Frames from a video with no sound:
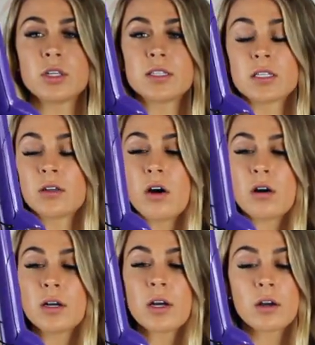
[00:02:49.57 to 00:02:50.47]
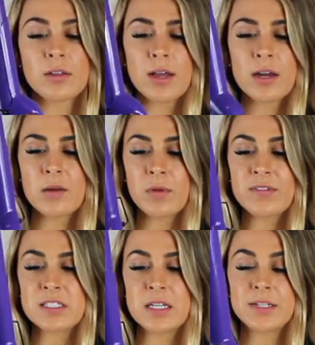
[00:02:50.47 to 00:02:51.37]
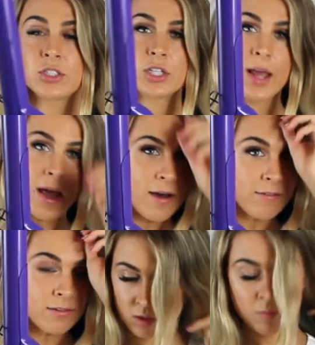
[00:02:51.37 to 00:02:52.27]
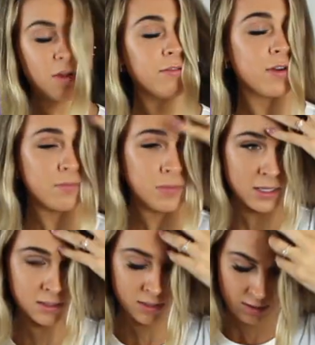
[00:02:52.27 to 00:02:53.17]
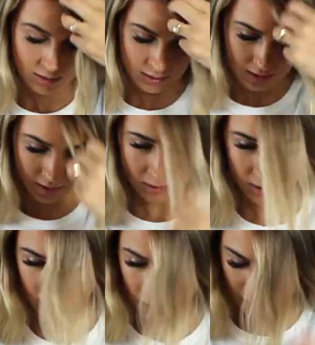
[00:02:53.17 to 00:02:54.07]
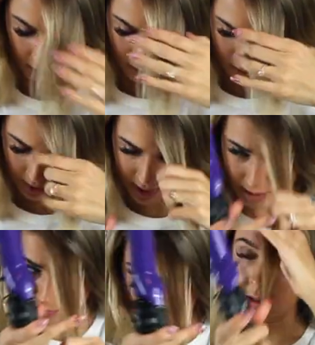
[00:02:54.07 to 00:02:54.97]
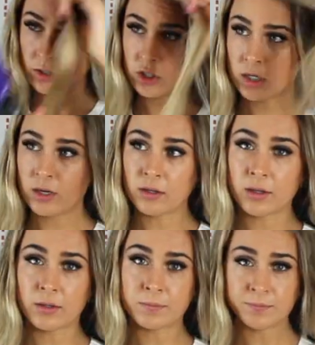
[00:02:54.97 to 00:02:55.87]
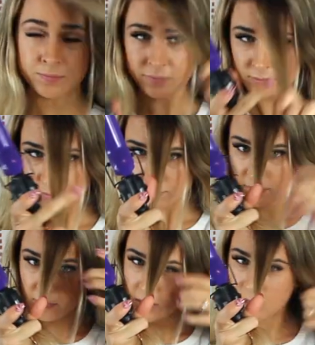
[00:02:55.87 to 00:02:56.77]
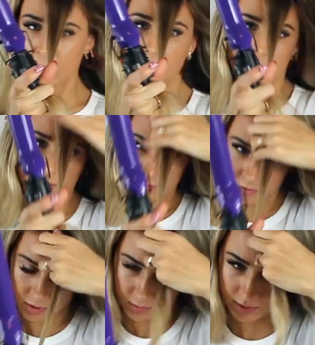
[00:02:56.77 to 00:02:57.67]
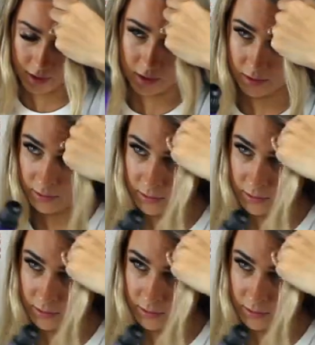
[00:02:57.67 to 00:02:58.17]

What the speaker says: It's a long curling iron. I believe it's 1.5 inches. So with my front pieces, I just grab a good chunk, pull it forward,